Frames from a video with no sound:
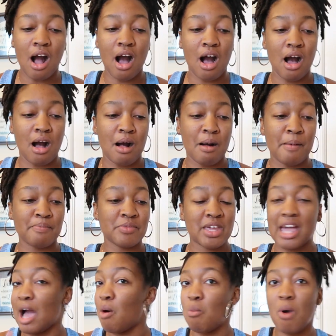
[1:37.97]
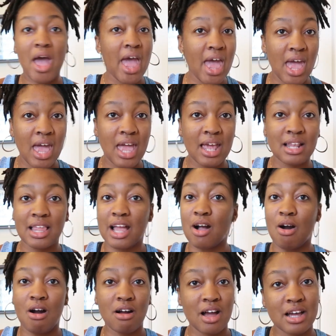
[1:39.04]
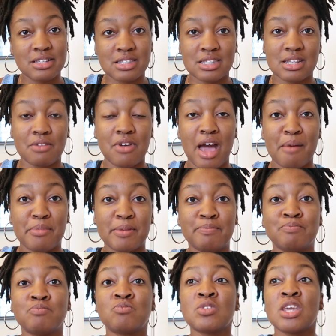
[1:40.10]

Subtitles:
It got wet, like all kinds of stuff happened.